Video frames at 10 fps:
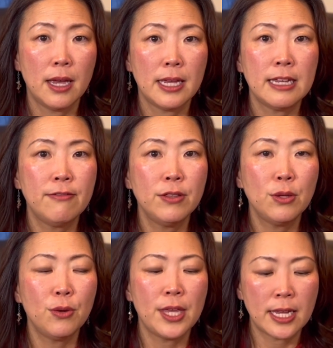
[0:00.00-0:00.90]
even
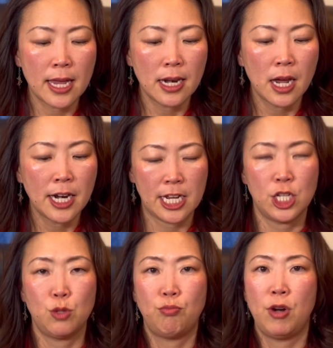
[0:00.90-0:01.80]
though they cannot
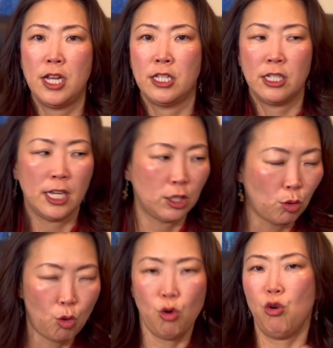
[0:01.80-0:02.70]
express like the
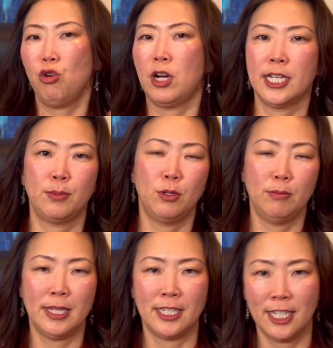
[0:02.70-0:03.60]
whole gospel
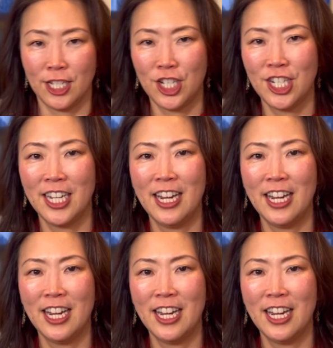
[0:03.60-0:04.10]
message,